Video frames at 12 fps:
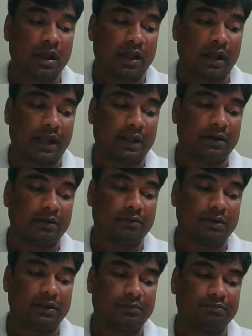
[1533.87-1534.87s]

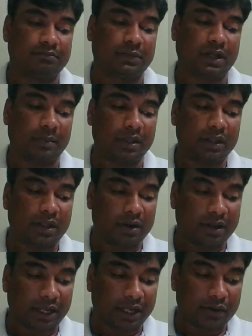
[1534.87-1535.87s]
And
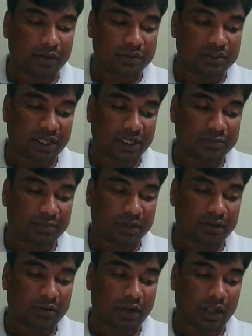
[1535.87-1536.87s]
Rabindranath Tagore,
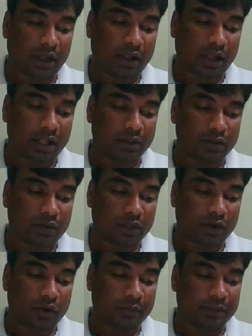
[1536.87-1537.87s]
Shakespeare,
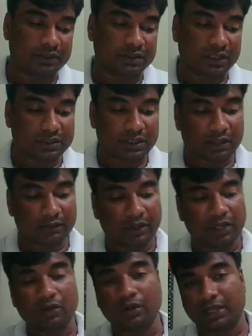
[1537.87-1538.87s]
Anthony Robbins, these are
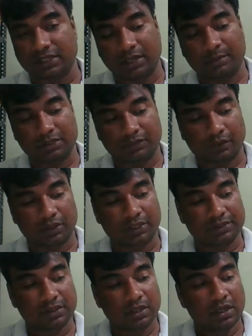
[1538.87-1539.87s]
very good examples for
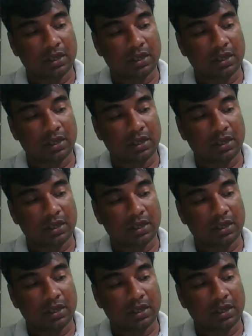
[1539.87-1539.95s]
this.